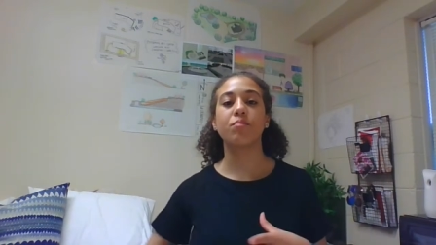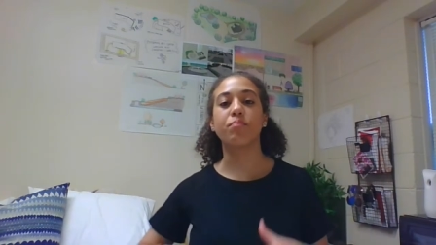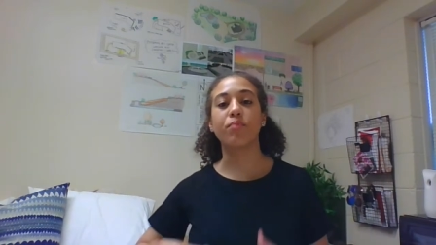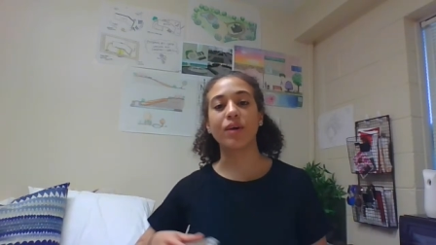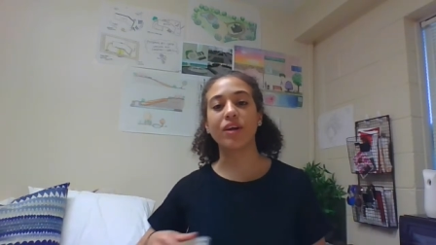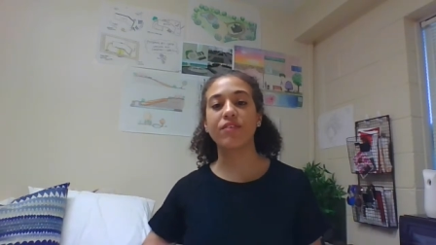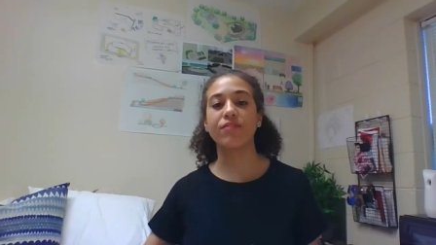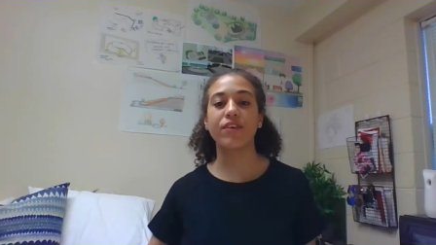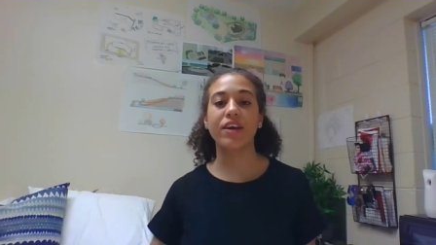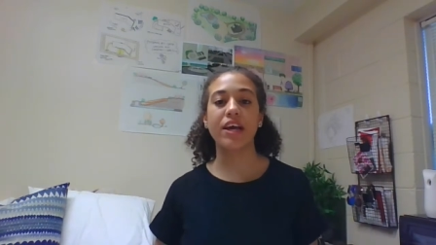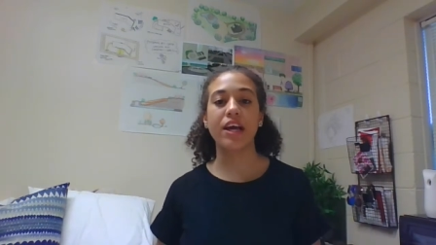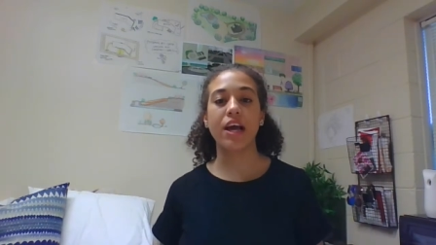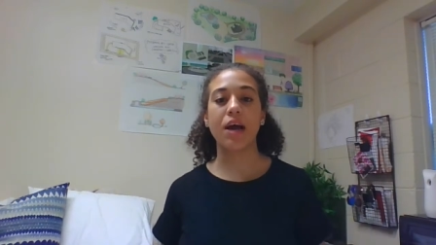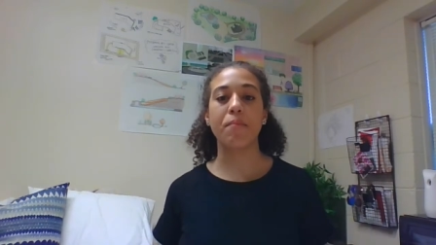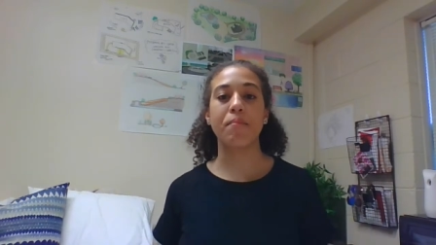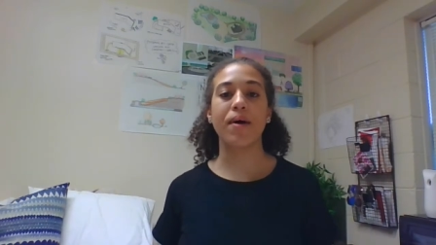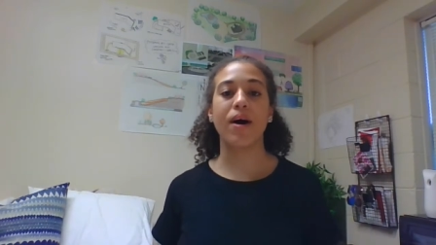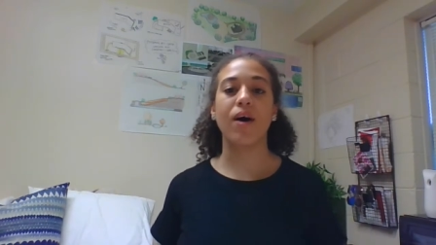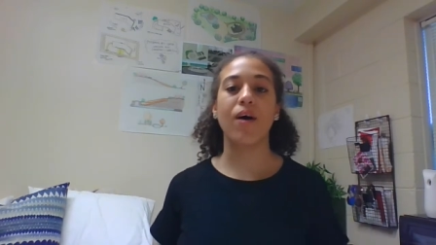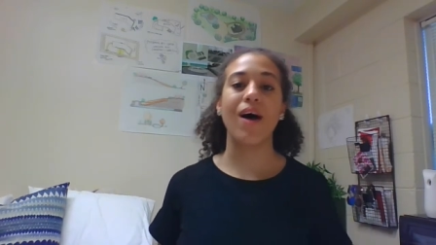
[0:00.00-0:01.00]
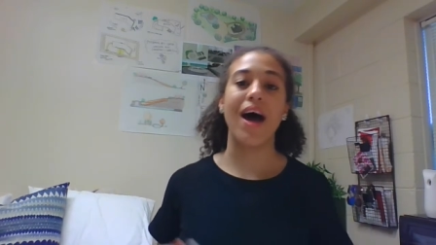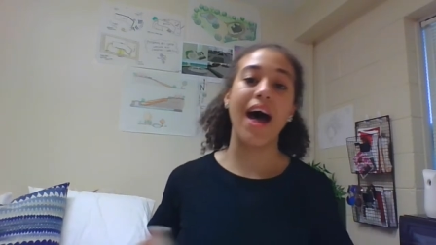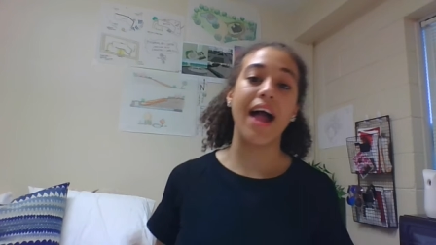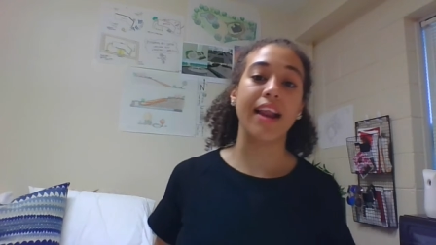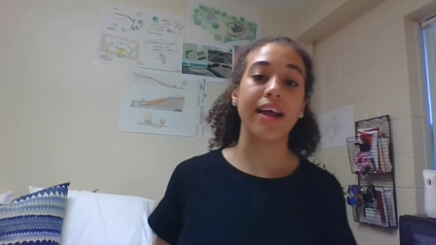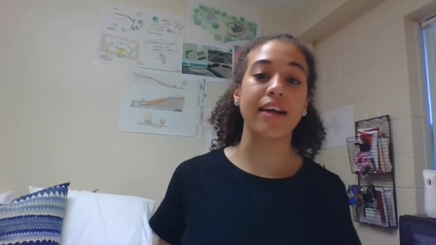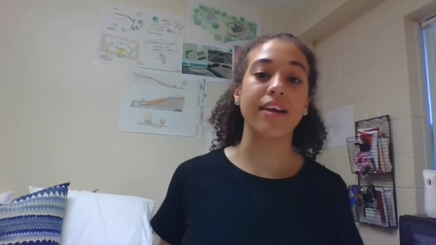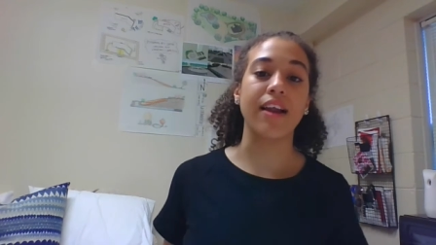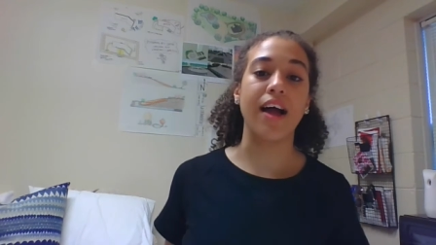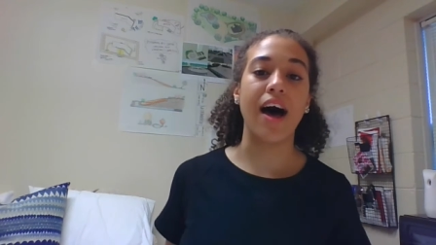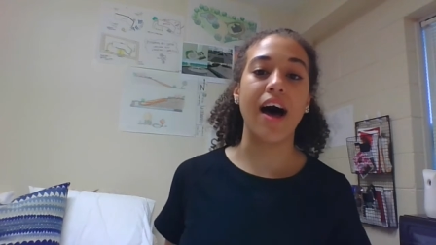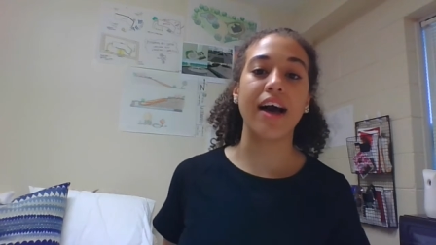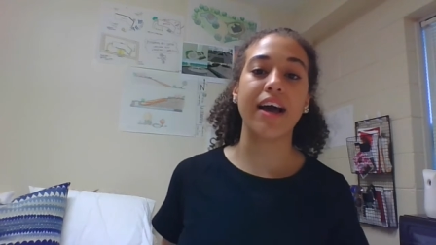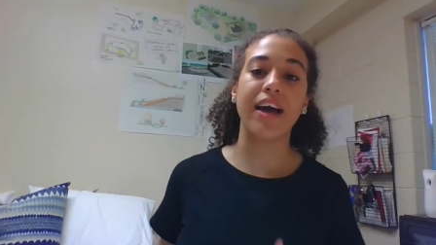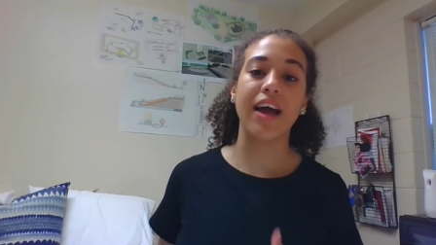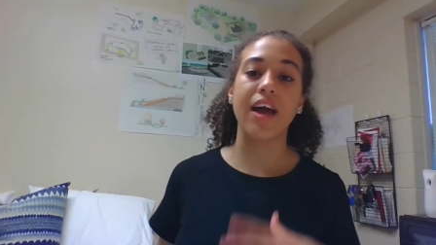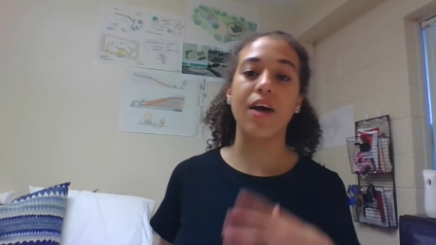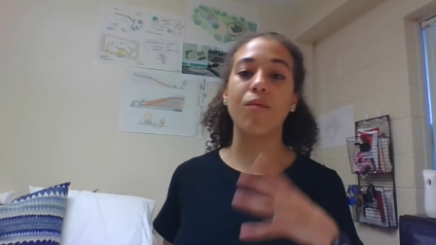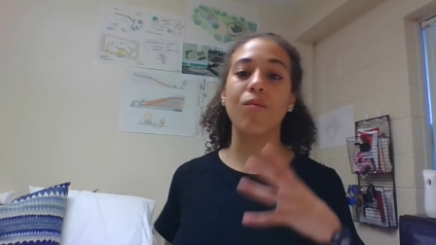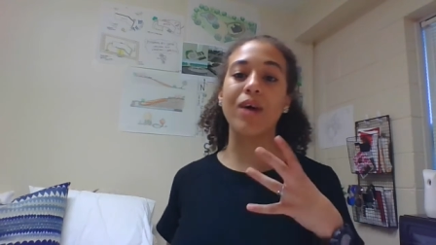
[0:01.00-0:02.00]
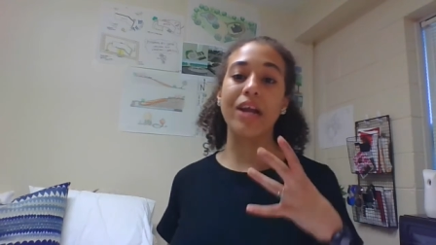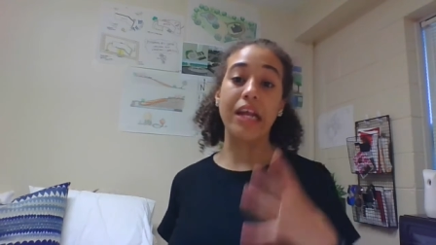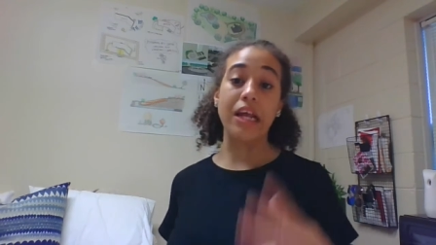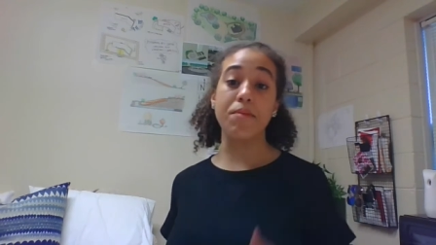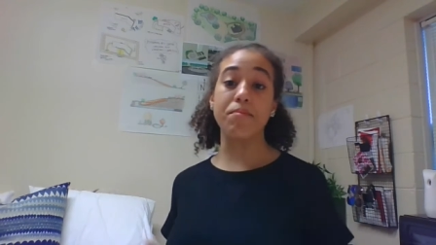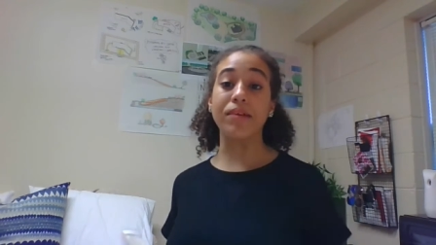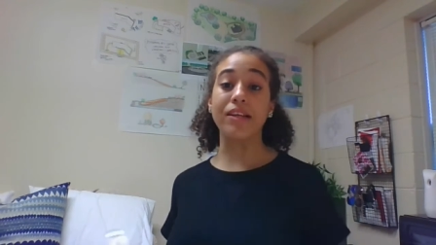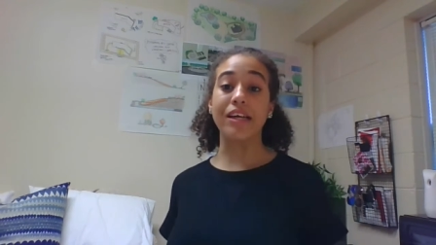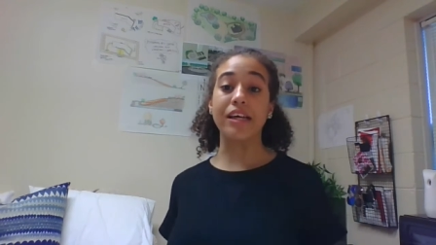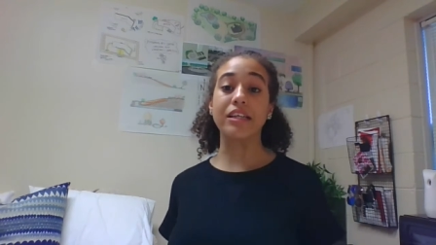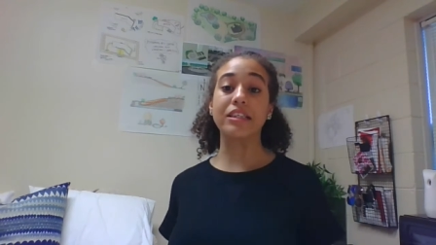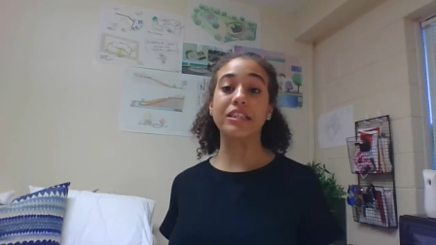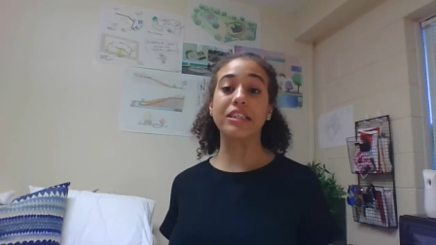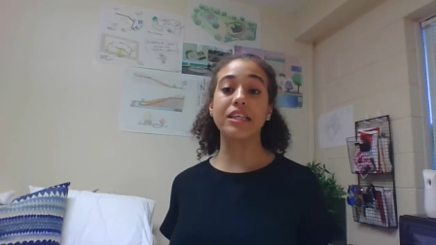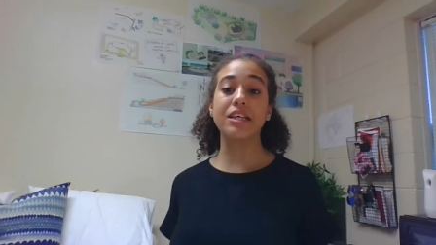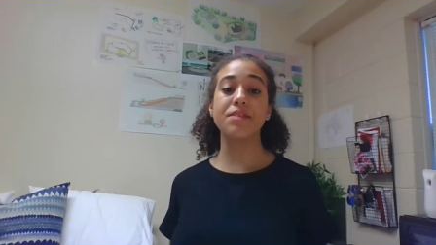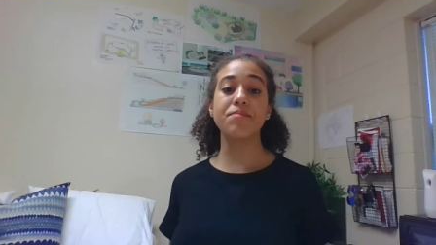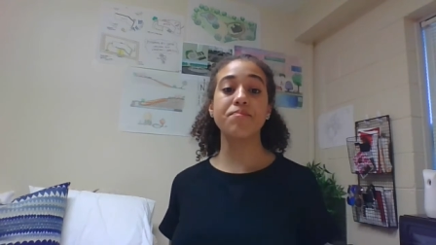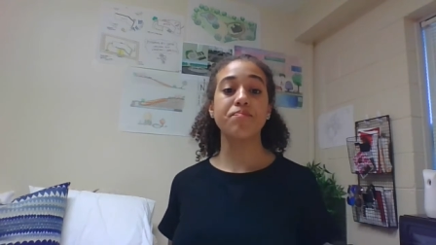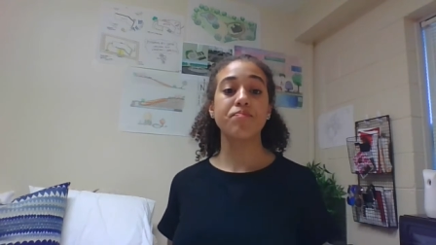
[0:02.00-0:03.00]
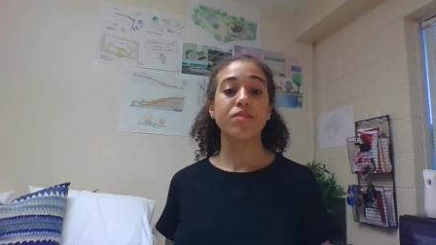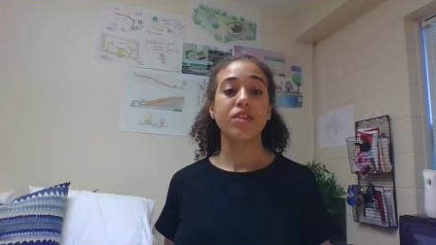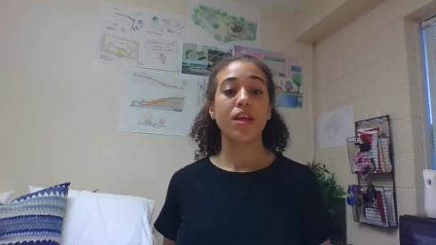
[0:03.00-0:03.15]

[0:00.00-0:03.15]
briefing about Alain Locke and what he believes in